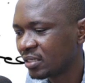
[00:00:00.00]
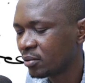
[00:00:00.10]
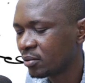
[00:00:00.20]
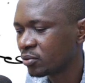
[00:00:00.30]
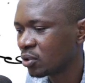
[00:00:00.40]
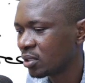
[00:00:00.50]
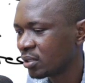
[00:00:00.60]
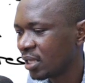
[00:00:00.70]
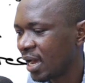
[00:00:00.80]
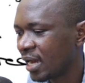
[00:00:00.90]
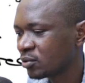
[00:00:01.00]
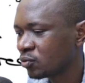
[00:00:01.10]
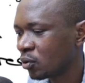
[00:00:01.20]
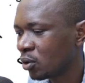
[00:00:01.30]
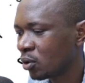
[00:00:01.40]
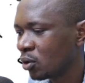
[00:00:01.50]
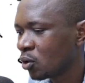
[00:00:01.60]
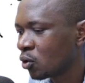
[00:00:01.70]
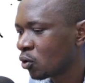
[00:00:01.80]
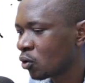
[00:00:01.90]
Sorry, the actual
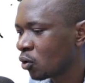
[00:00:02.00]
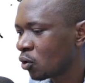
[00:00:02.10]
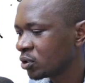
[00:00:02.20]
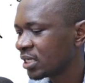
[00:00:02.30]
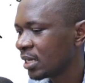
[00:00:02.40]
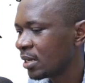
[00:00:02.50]
cost